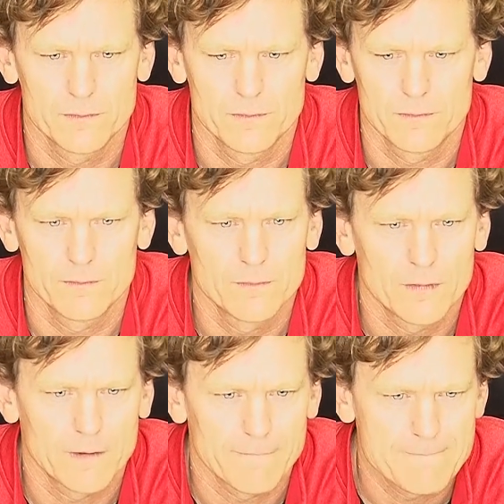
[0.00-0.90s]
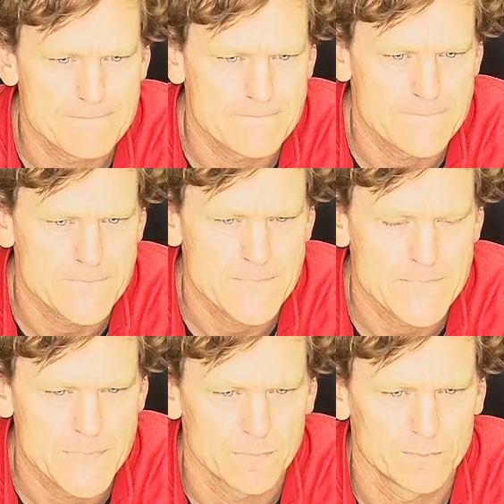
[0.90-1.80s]
You just talked about some of your
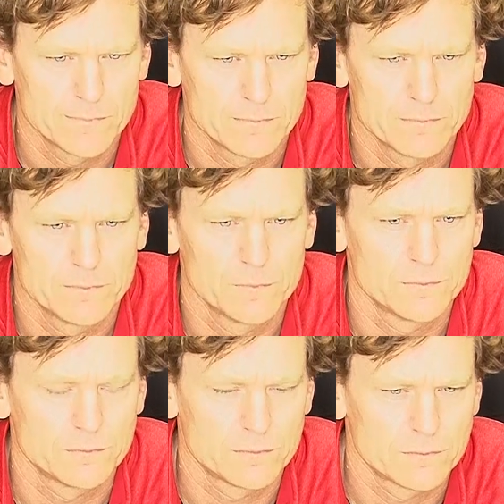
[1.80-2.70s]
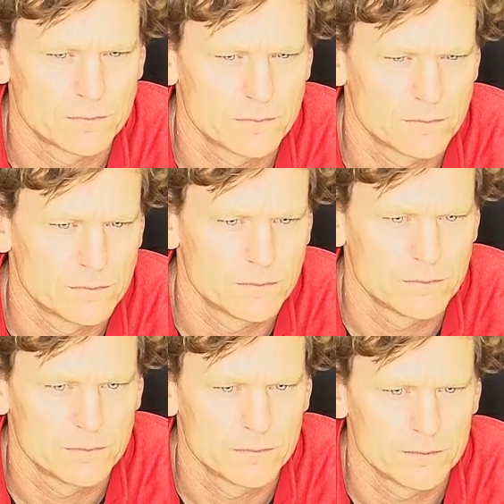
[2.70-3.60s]
running backs. Can you see
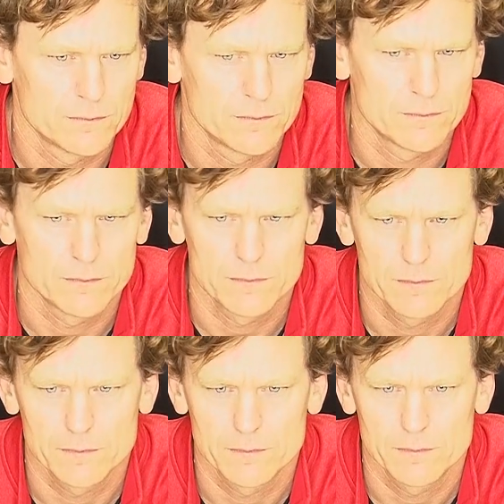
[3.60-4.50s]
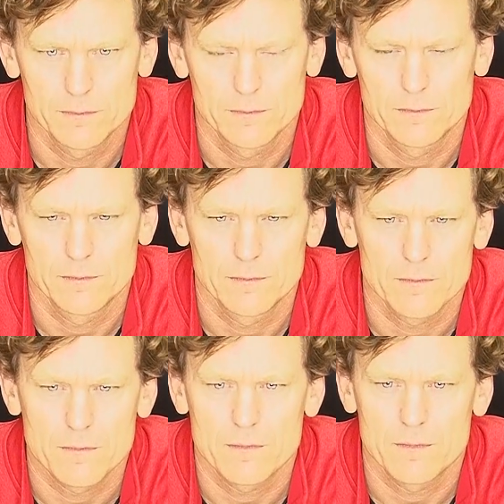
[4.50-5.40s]
in guys like Xavier and
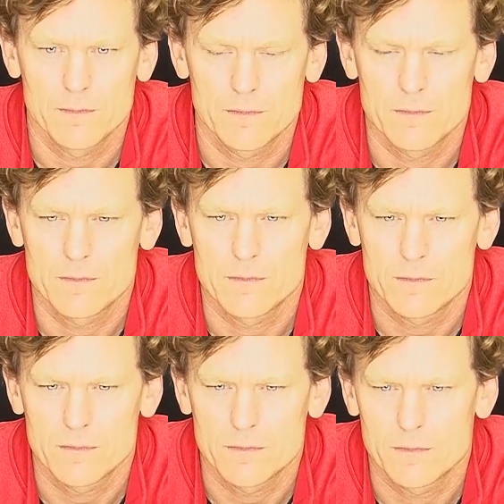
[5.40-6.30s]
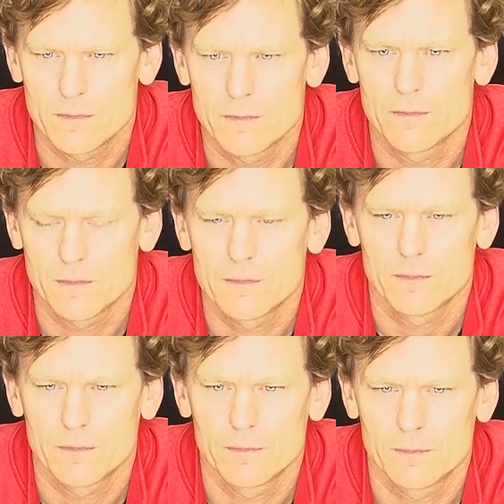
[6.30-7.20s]
Taj that just the
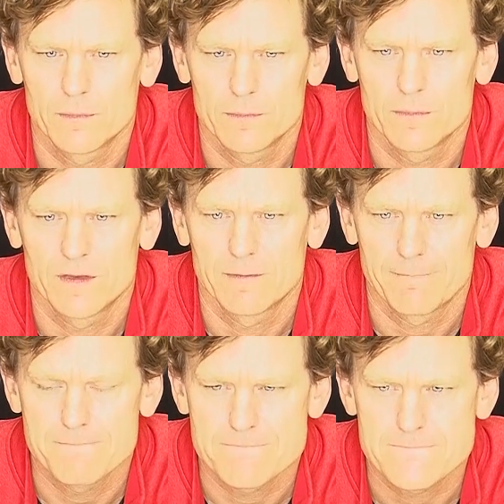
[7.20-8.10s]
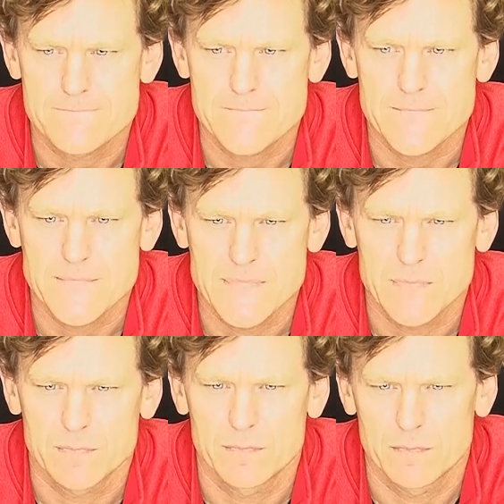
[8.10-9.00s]
um,
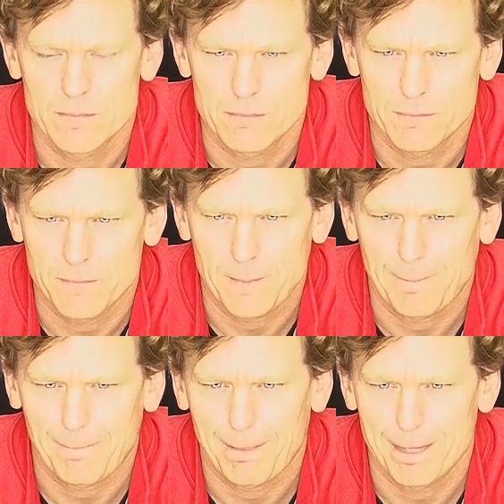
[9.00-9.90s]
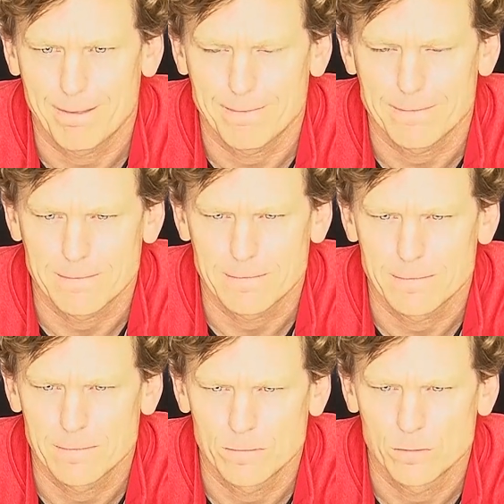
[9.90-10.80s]
experience or the confidence they have,
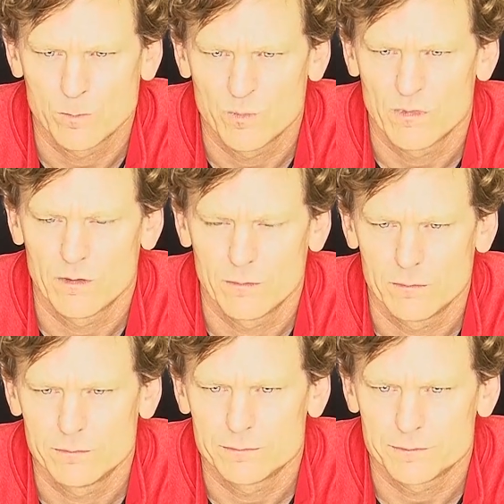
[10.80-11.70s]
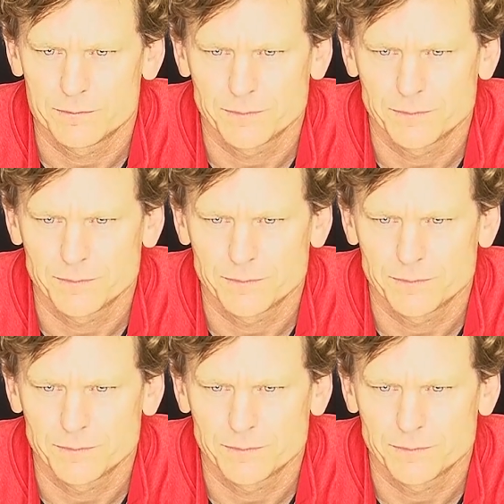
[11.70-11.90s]
having gotten some reps